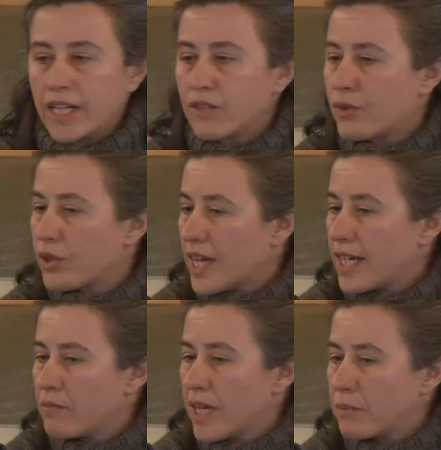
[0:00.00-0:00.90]
And for that,
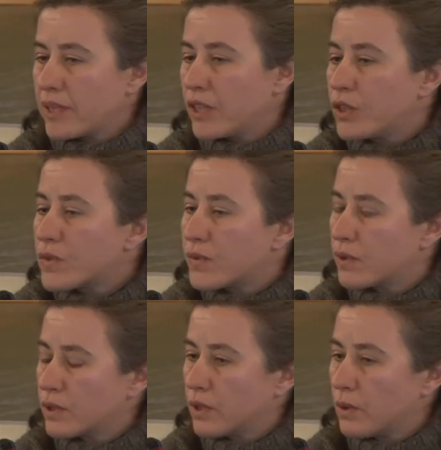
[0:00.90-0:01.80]
it might be
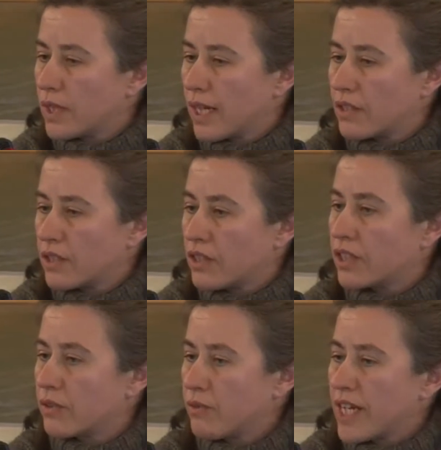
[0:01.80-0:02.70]
useful to look at
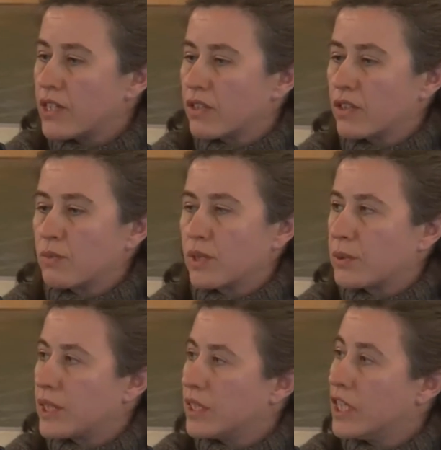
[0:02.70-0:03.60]
turnout ratios
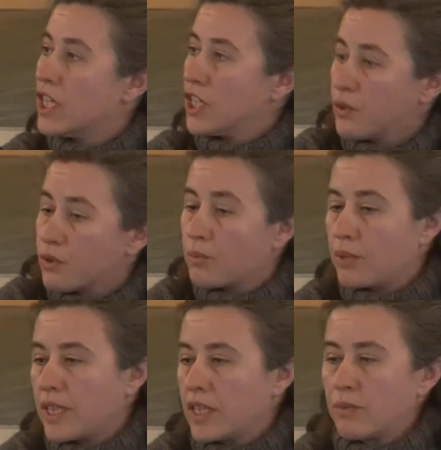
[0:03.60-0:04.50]
between
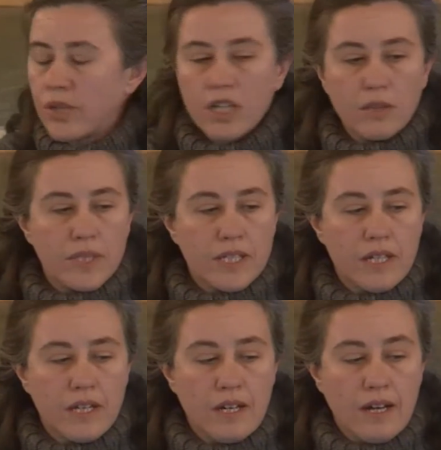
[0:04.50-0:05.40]
European Parliament
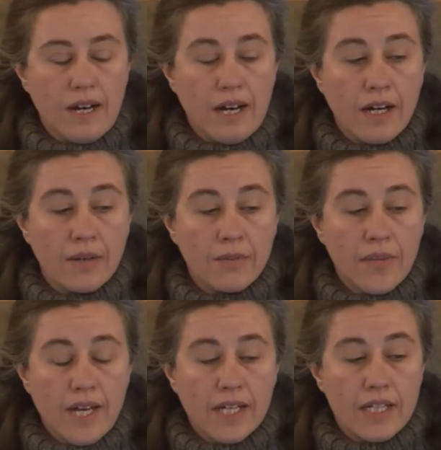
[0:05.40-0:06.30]

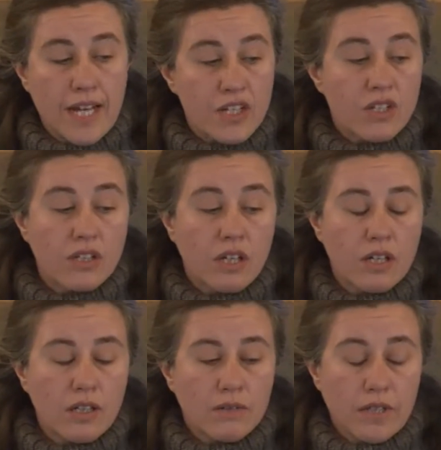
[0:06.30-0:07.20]
and
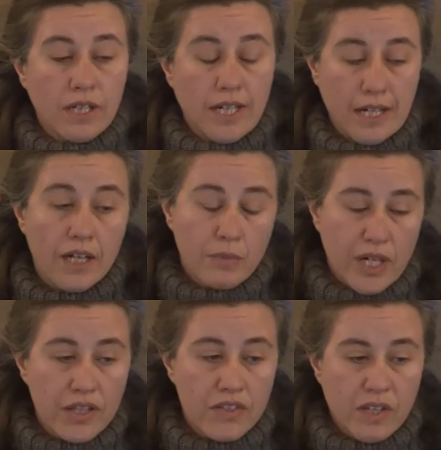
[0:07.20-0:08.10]
national, and
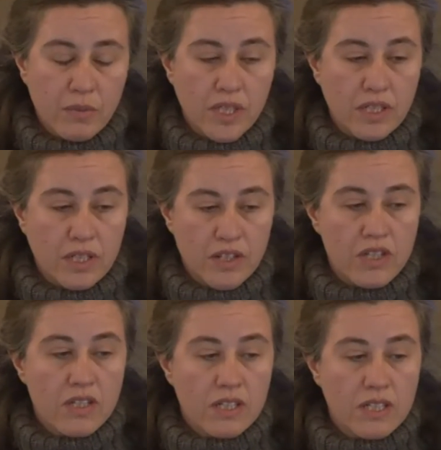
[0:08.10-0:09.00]
by this I mean
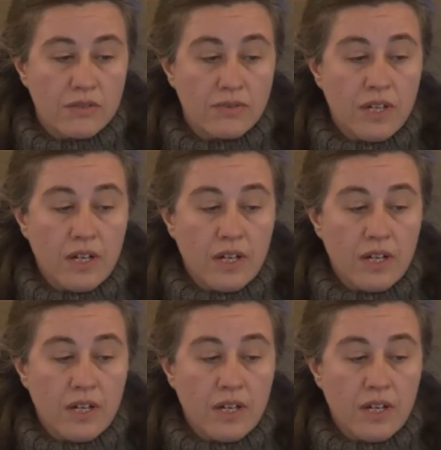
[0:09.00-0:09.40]
legislative